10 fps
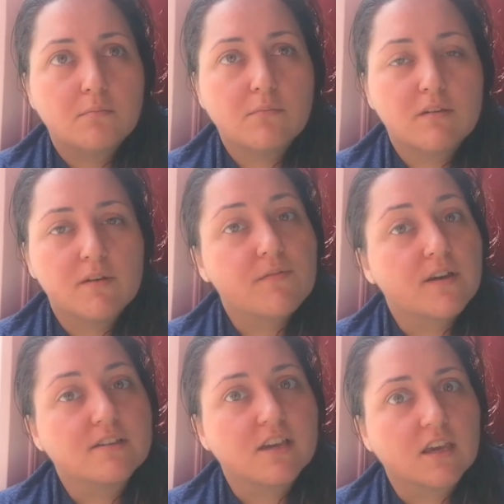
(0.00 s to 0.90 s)
Maybe
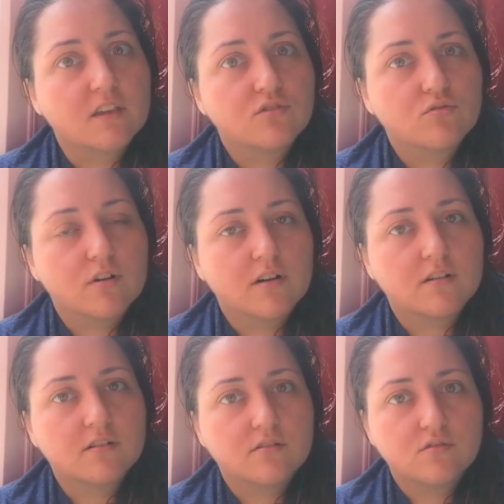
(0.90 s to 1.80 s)
if I shake it too
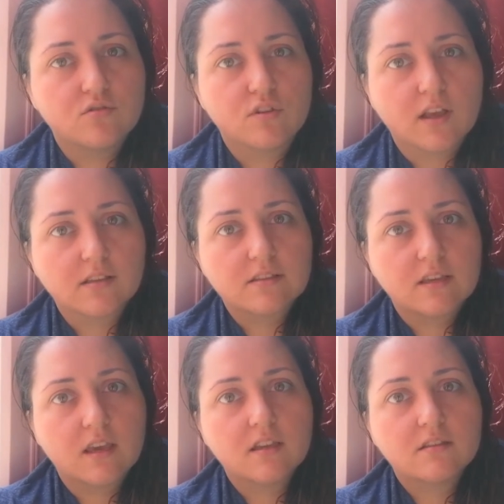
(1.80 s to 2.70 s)
hard, you can
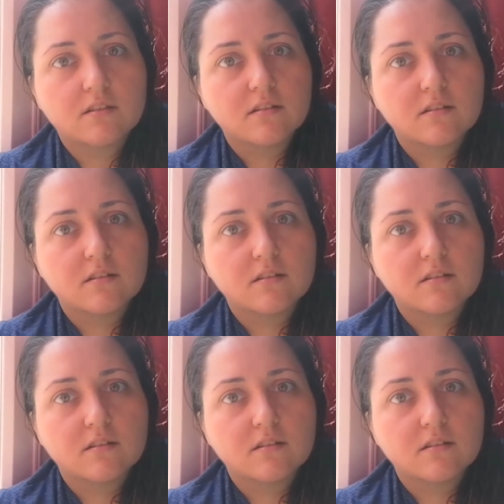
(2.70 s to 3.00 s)
see it.